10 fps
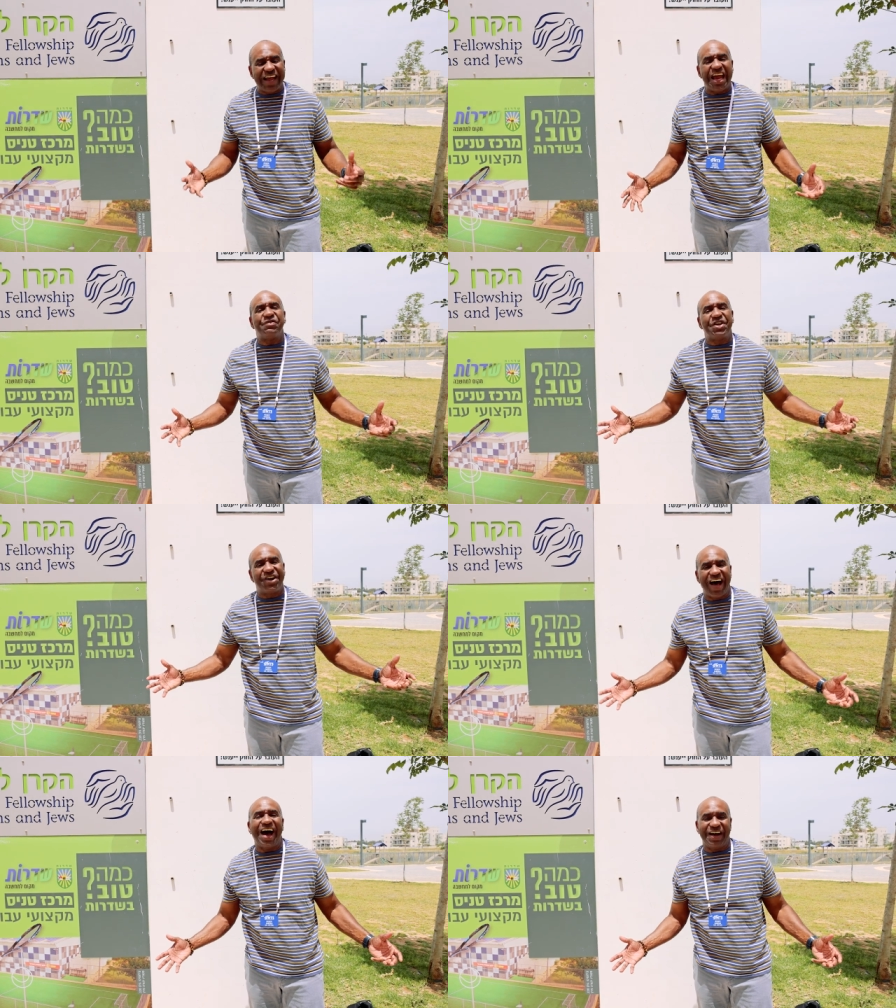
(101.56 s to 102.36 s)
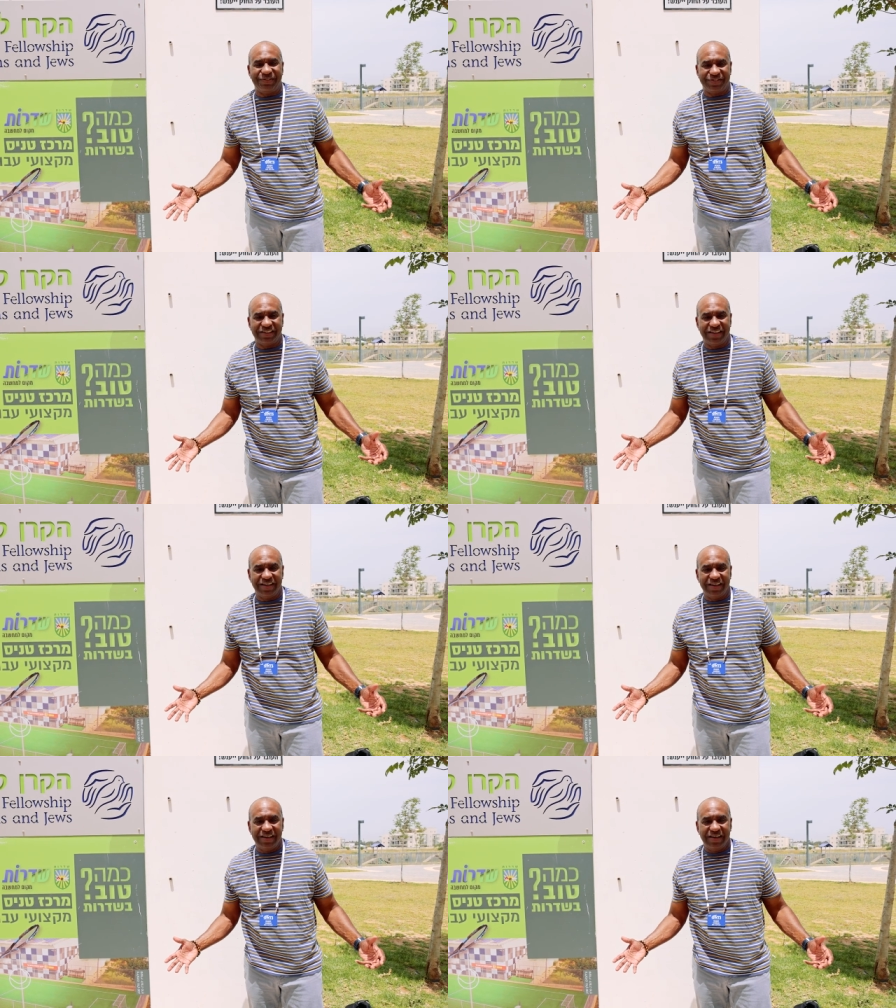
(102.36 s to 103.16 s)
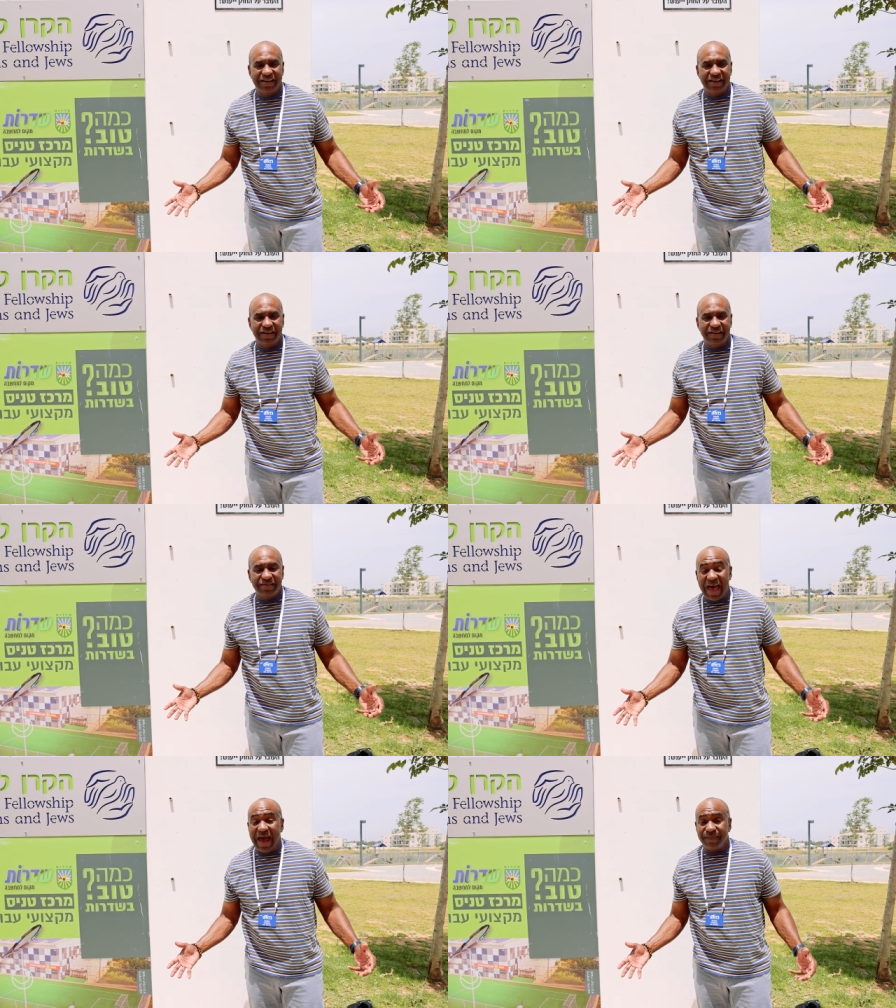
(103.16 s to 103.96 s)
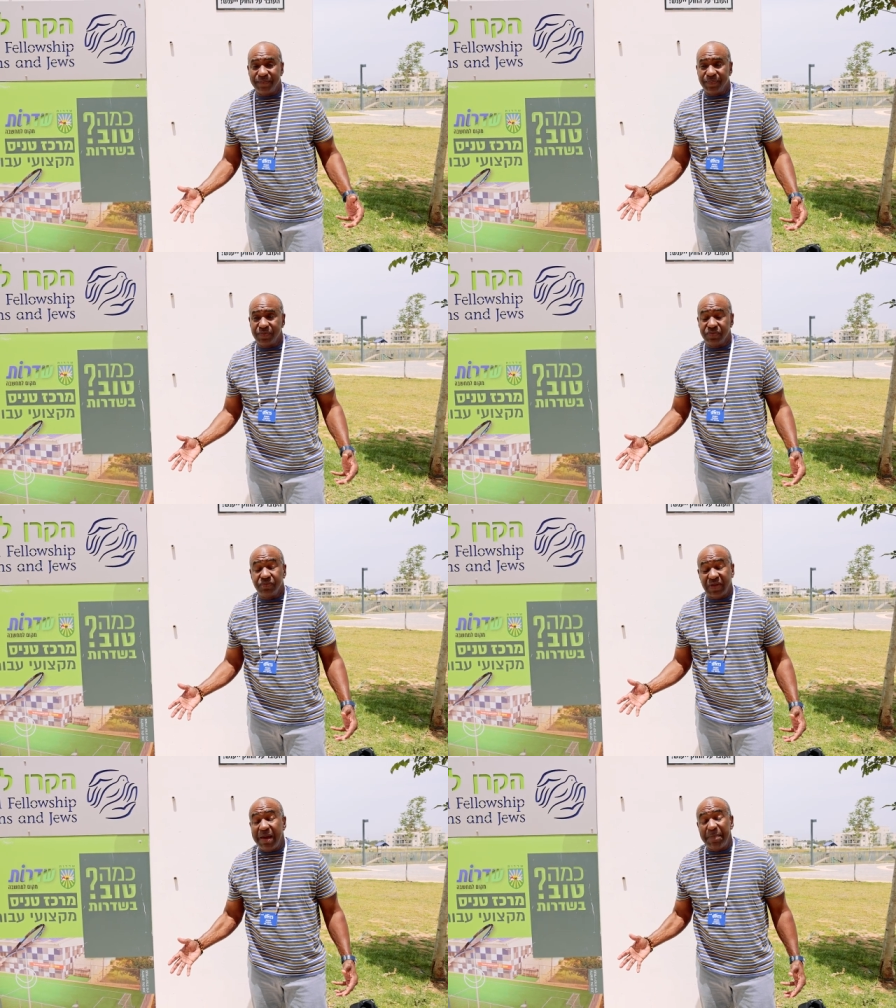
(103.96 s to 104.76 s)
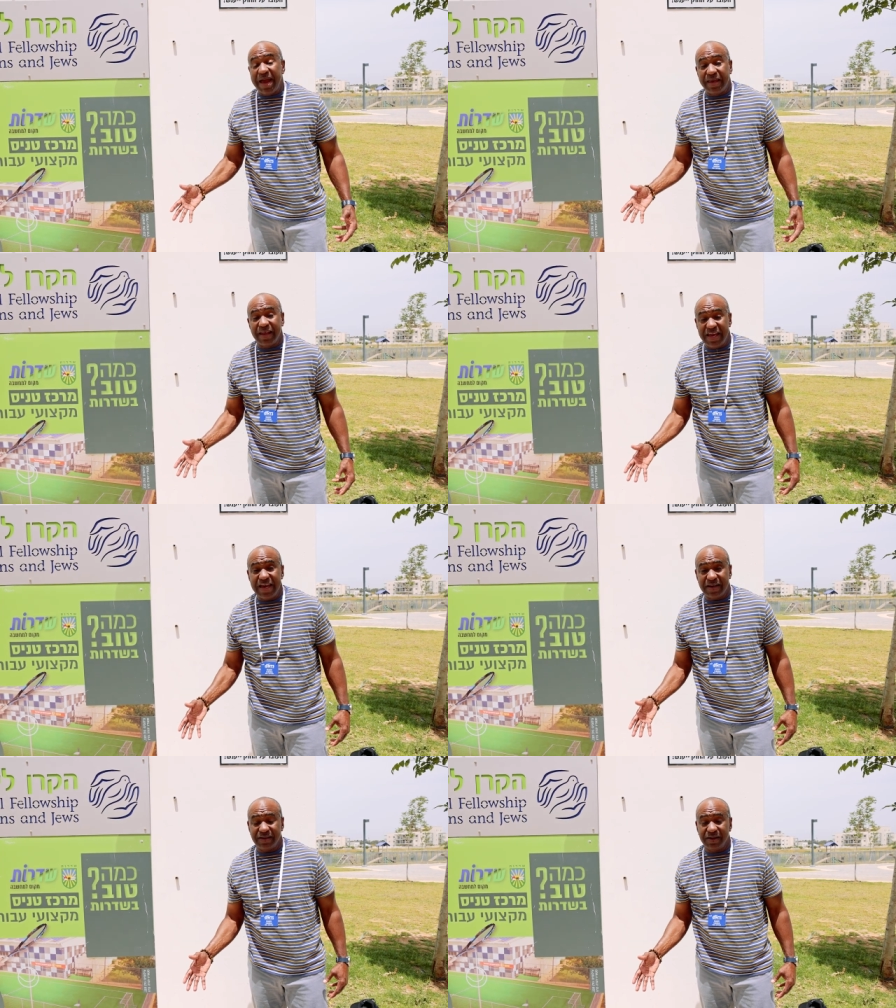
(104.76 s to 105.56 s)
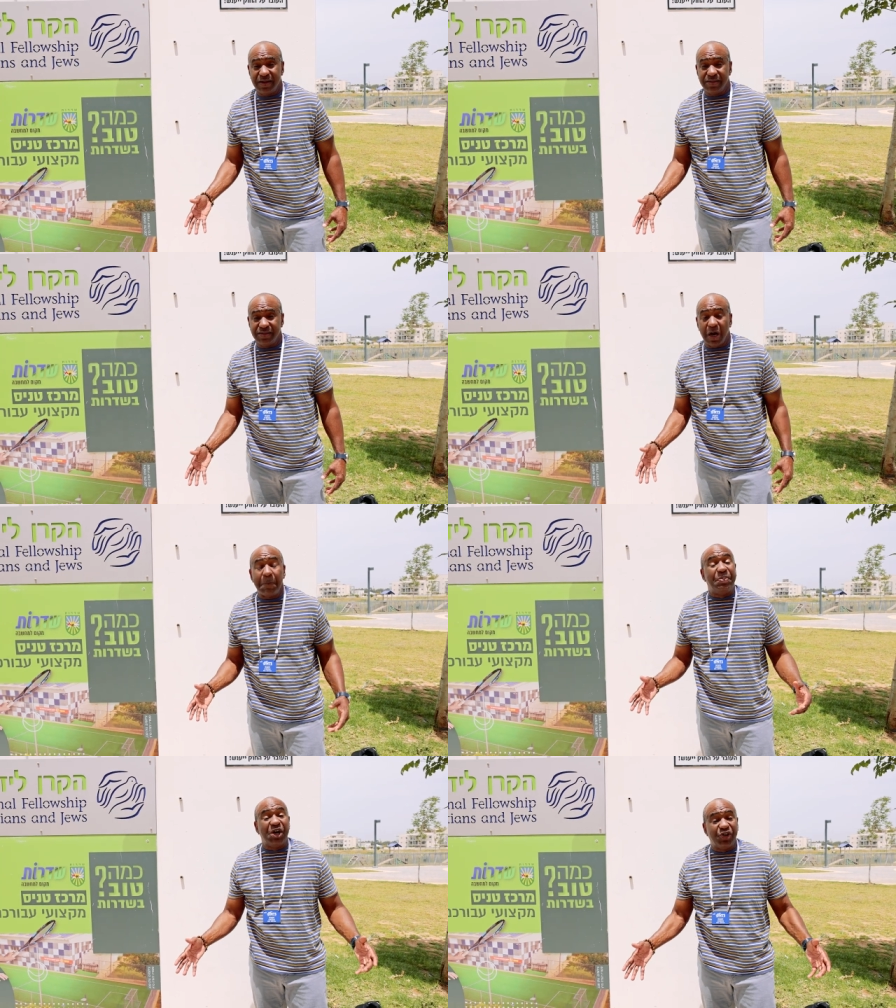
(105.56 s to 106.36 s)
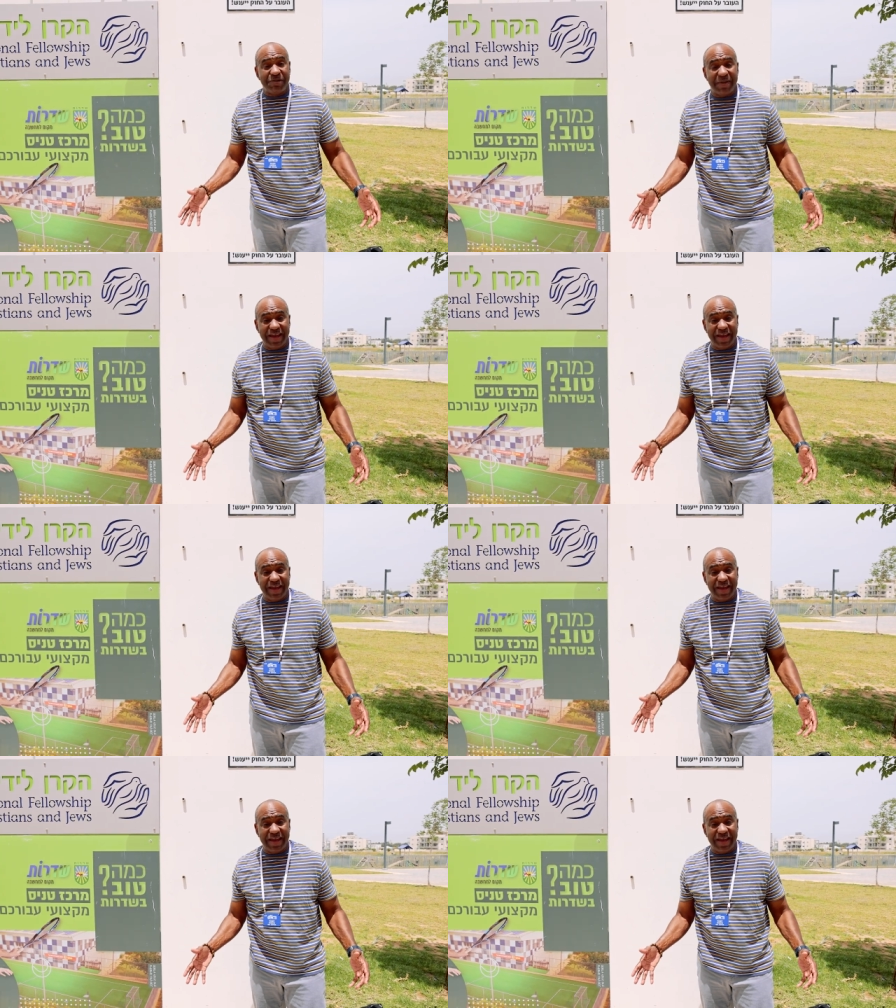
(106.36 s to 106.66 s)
day of their lives, that they may get hit, their building